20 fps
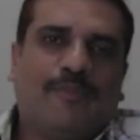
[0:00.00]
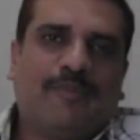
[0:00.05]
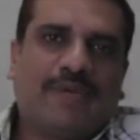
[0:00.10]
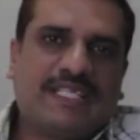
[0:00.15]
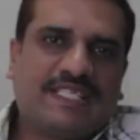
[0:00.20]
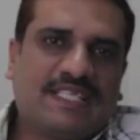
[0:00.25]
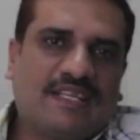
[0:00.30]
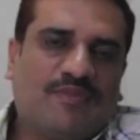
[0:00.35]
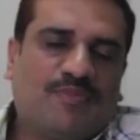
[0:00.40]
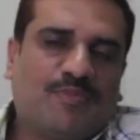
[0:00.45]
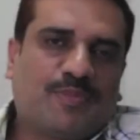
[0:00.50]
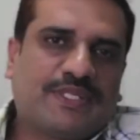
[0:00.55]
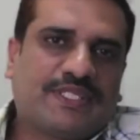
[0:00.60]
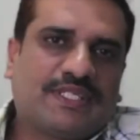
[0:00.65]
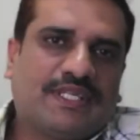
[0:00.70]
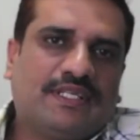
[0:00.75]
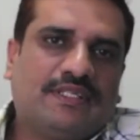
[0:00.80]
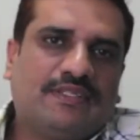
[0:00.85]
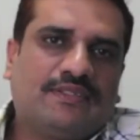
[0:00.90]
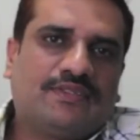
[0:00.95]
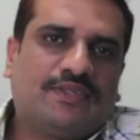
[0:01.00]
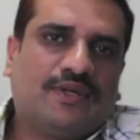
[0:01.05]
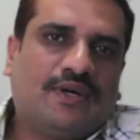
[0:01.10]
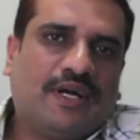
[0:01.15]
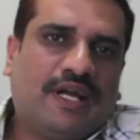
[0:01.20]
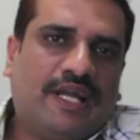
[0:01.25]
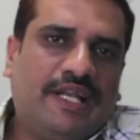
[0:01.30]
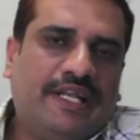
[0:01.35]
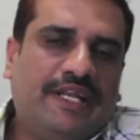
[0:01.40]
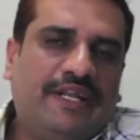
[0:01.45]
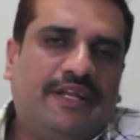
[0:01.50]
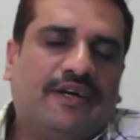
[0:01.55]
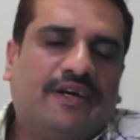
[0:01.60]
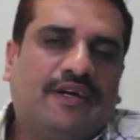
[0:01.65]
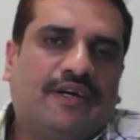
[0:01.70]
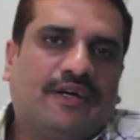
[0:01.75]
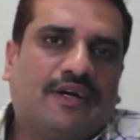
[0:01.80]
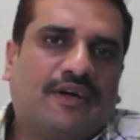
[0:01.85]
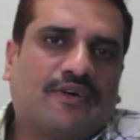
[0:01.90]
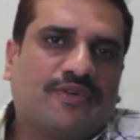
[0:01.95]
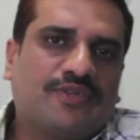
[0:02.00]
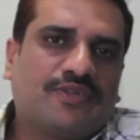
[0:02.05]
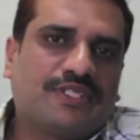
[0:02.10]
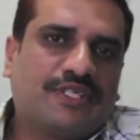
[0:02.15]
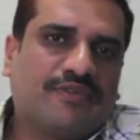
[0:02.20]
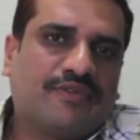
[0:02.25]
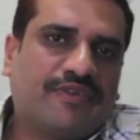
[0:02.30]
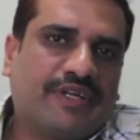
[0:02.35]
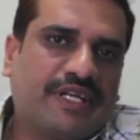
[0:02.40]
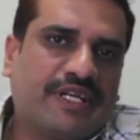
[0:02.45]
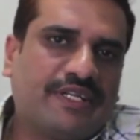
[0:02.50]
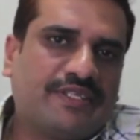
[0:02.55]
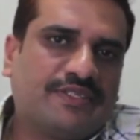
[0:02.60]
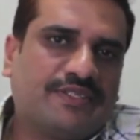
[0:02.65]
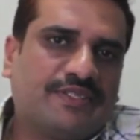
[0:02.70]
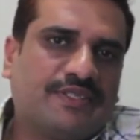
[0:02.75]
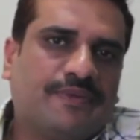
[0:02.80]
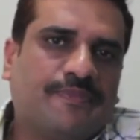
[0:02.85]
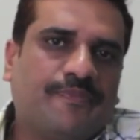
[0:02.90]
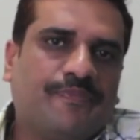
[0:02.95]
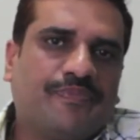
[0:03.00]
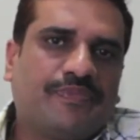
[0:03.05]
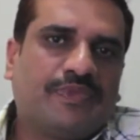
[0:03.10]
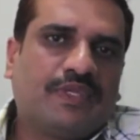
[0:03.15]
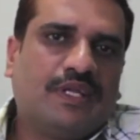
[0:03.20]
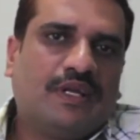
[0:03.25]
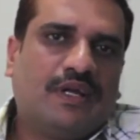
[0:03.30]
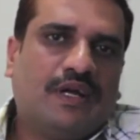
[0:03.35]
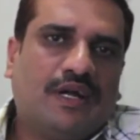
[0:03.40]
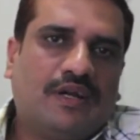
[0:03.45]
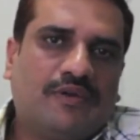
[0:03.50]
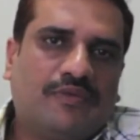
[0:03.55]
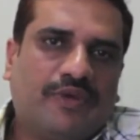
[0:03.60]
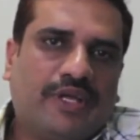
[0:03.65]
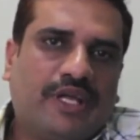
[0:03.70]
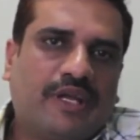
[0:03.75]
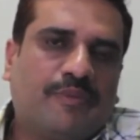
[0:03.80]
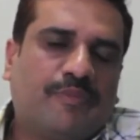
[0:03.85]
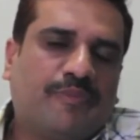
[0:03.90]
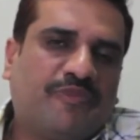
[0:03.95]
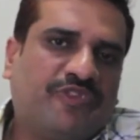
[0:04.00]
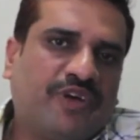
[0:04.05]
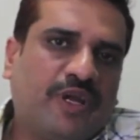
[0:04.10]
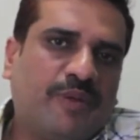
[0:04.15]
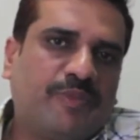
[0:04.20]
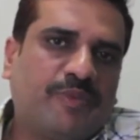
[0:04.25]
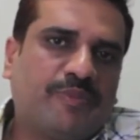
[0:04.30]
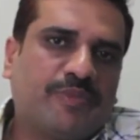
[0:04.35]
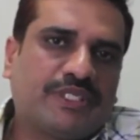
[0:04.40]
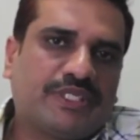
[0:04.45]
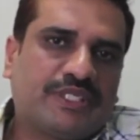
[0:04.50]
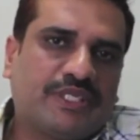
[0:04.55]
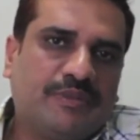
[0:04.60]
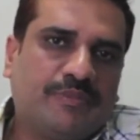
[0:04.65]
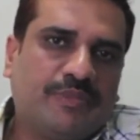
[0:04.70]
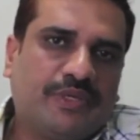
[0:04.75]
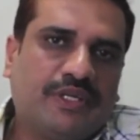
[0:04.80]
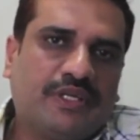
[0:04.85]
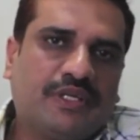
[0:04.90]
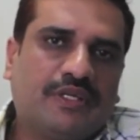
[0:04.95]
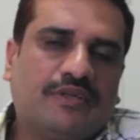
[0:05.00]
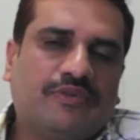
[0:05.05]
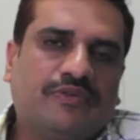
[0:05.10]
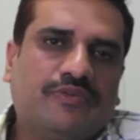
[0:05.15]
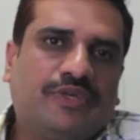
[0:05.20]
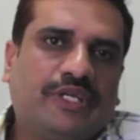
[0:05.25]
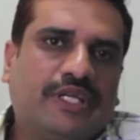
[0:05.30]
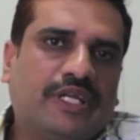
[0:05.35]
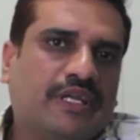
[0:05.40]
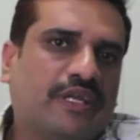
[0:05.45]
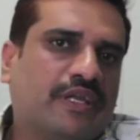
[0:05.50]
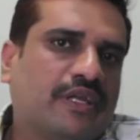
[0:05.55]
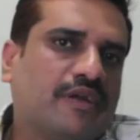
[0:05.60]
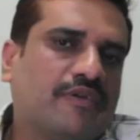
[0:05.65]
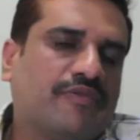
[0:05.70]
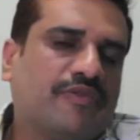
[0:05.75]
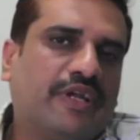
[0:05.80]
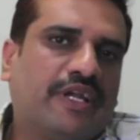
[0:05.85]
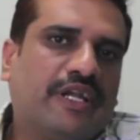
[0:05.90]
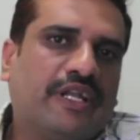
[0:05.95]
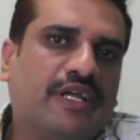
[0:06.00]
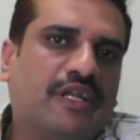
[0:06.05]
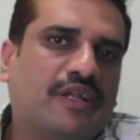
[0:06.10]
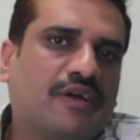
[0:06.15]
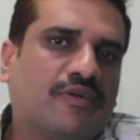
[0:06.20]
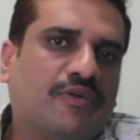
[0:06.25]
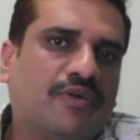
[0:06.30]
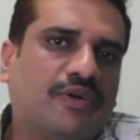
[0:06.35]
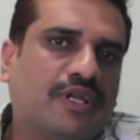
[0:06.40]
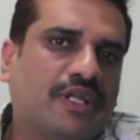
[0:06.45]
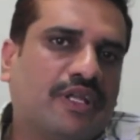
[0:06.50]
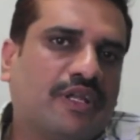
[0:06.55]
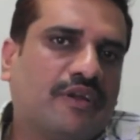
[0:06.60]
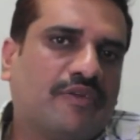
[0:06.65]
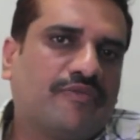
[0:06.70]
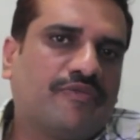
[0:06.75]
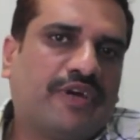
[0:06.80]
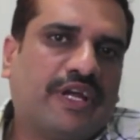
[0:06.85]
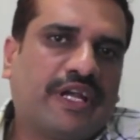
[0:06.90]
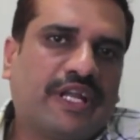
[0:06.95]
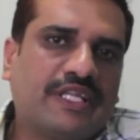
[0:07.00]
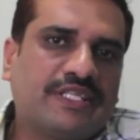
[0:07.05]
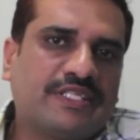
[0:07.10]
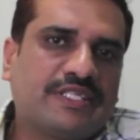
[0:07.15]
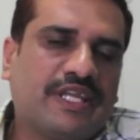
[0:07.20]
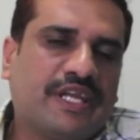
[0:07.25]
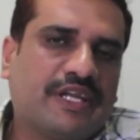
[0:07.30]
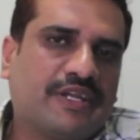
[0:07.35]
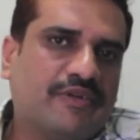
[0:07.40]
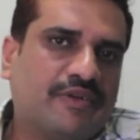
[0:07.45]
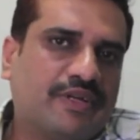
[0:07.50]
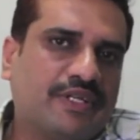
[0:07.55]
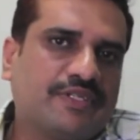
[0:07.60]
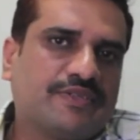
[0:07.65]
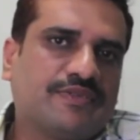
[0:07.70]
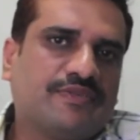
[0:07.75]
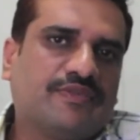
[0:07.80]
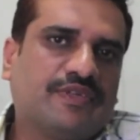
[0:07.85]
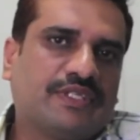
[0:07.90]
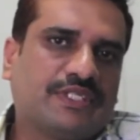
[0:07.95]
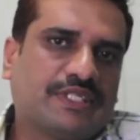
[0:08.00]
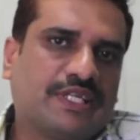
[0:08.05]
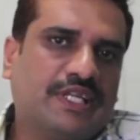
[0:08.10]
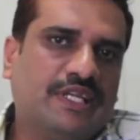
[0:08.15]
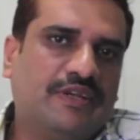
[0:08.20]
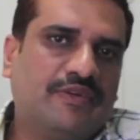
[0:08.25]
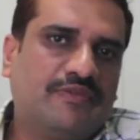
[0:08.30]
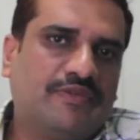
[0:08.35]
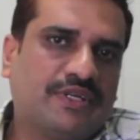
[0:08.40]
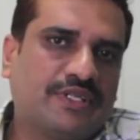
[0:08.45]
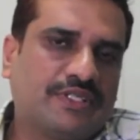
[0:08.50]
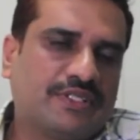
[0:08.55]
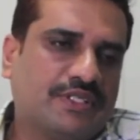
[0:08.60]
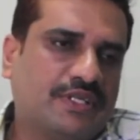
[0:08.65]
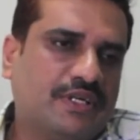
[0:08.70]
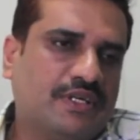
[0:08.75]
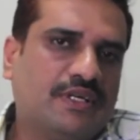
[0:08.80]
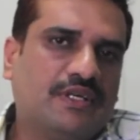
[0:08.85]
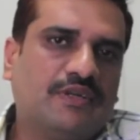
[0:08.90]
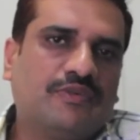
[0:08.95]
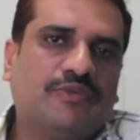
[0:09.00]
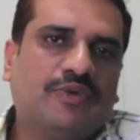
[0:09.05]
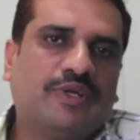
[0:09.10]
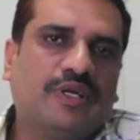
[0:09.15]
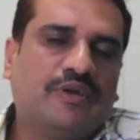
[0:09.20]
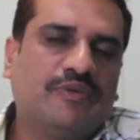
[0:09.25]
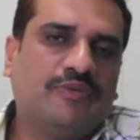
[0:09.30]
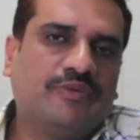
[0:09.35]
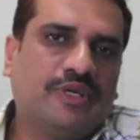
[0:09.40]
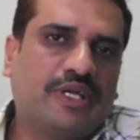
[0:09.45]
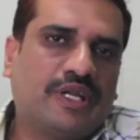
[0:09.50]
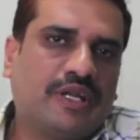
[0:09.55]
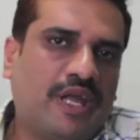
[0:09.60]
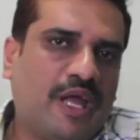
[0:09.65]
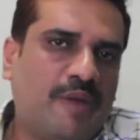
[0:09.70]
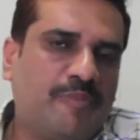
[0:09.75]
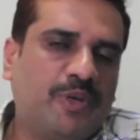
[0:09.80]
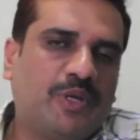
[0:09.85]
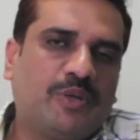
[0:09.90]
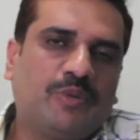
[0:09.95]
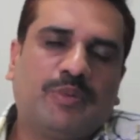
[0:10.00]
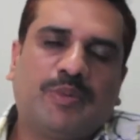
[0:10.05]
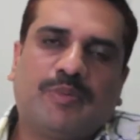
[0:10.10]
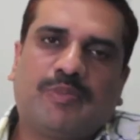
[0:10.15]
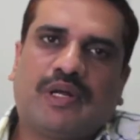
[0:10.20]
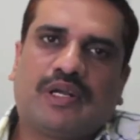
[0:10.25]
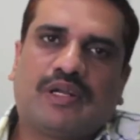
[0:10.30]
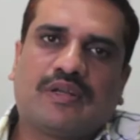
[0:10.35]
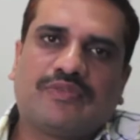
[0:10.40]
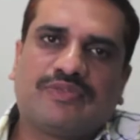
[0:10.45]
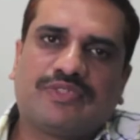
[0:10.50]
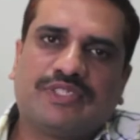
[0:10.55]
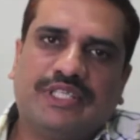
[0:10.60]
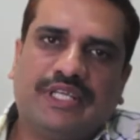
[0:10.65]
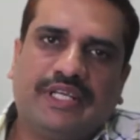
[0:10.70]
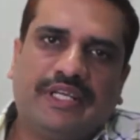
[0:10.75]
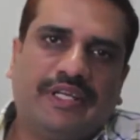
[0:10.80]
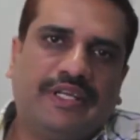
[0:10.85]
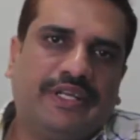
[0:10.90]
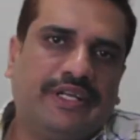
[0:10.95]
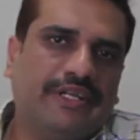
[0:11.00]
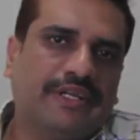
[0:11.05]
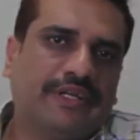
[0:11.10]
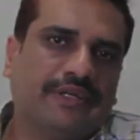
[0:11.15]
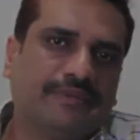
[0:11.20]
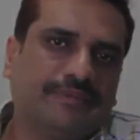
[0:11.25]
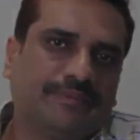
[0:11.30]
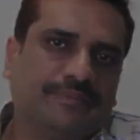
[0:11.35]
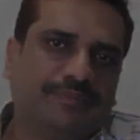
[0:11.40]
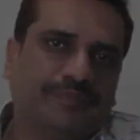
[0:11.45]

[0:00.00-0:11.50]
Myself, Prasad. So I lead accounts and finance, and we are a 5-member team here. We take care of entire accounting and finance activities for ScaleneWorks, and we are happy to be part of CDI India.